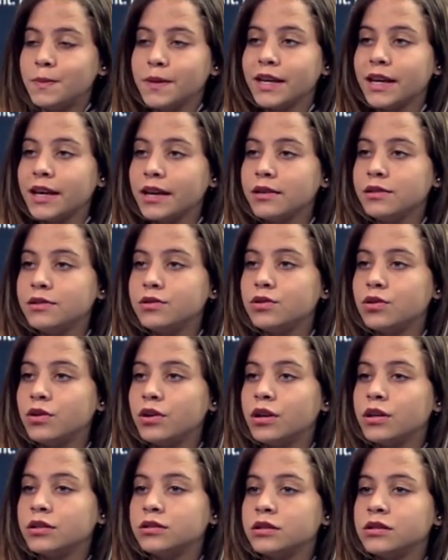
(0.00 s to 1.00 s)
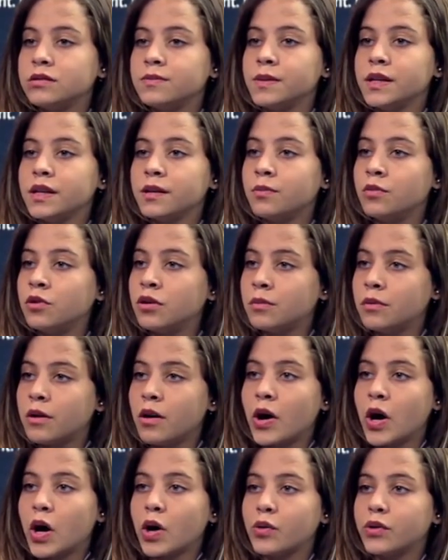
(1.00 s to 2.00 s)
speaking tour to speak more
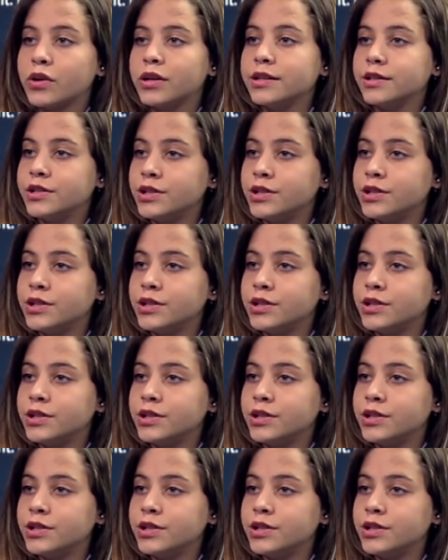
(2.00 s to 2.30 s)
about our